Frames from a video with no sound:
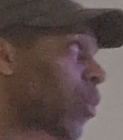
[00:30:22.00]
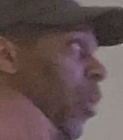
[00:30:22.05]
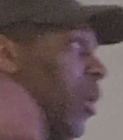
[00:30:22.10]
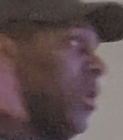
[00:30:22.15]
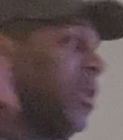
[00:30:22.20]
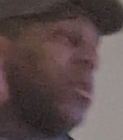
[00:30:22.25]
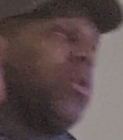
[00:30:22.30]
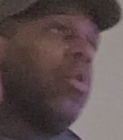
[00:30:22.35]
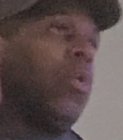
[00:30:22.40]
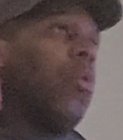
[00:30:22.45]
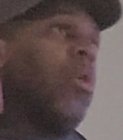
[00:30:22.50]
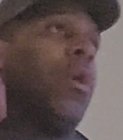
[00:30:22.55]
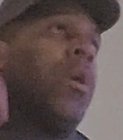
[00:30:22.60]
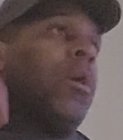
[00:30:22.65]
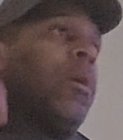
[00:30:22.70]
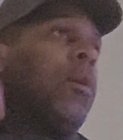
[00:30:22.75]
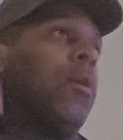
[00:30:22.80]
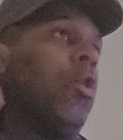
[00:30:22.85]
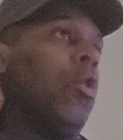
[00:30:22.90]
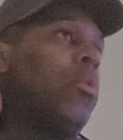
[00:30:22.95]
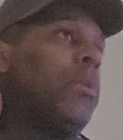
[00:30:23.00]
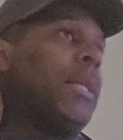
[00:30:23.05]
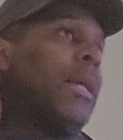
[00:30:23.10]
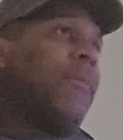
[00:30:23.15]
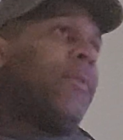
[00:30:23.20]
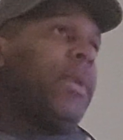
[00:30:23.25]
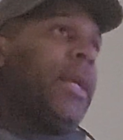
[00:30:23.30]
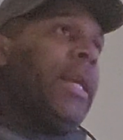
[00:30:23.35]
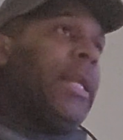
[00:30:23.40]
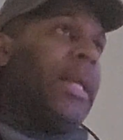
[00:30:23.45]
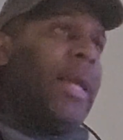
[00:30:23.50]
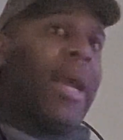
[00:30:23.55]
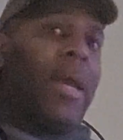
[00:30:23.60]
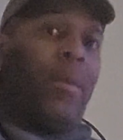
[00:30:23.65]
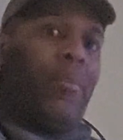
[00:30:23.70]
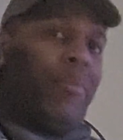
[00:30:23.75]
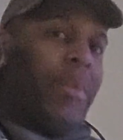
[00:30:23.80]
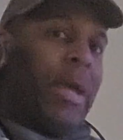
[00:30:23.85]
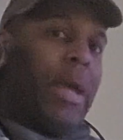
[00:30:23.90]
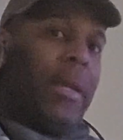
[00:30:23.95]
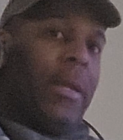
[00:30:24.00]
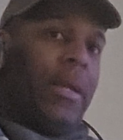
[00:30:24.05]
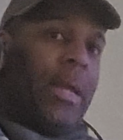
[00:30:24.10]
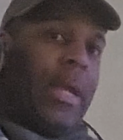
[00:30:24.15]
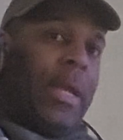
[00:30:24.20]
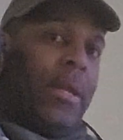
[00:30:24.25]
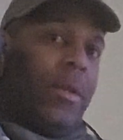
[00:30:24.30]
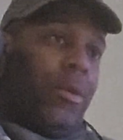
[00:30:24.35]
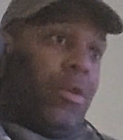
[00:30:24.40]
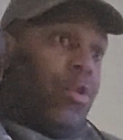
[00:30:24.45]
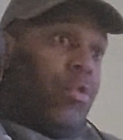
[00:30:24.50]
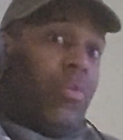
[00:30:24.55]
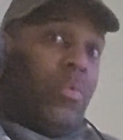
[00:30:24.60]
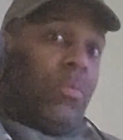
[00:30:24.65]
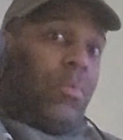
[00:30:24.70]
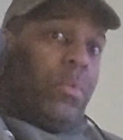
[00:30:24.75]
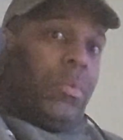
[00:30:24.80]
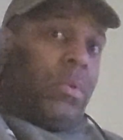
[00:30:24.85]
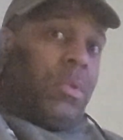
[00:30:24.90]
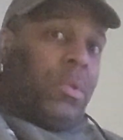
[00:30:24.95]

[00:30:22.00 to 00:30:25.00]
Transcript: it wasn't no, oh, Devin Haney had a bad night. No.